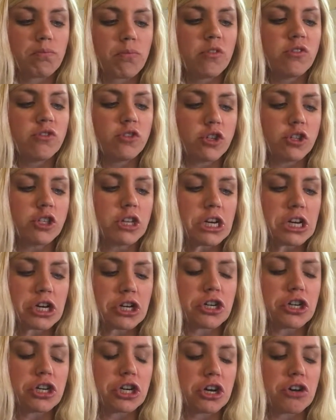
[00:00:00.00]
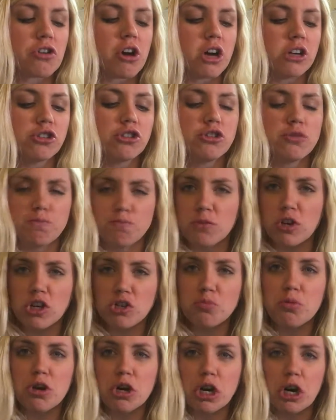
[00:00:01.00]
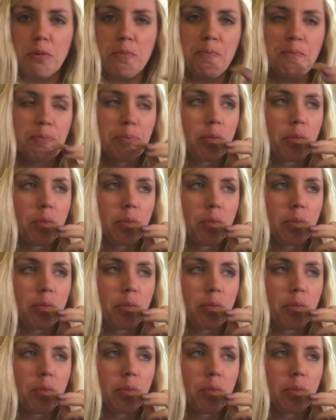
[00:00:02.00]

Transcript: It's just like a cookie crust. It's pretty good.